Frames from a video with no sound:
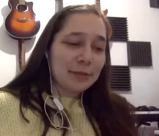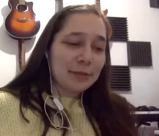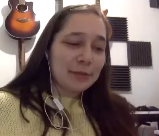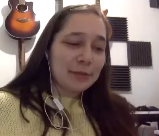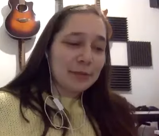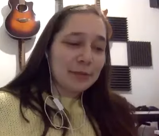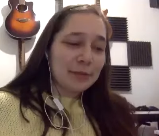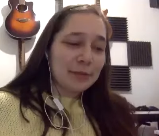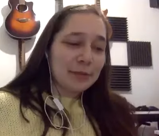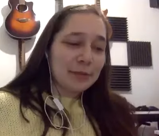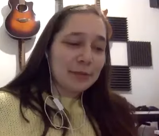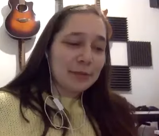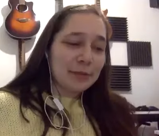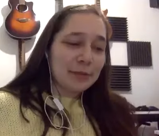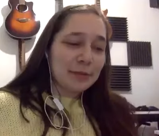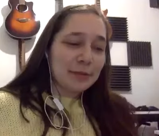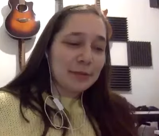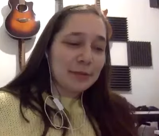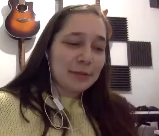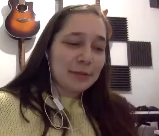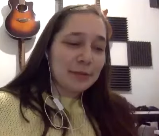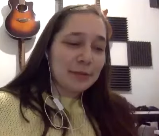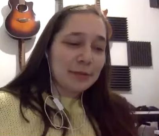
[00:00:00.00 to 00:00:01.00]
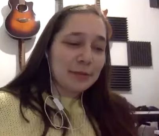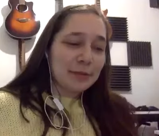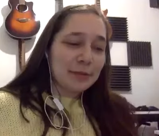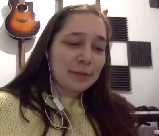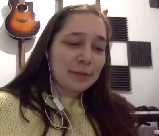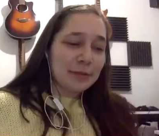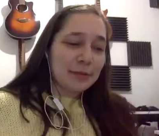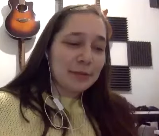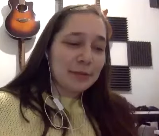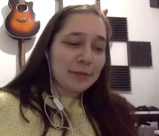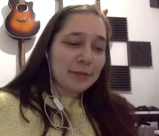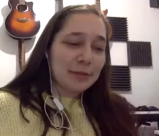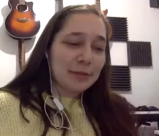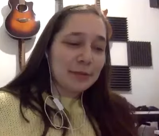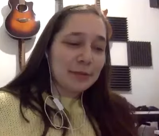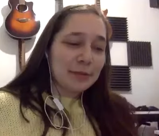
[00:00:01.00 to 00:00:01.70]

No one is speaking in this clip.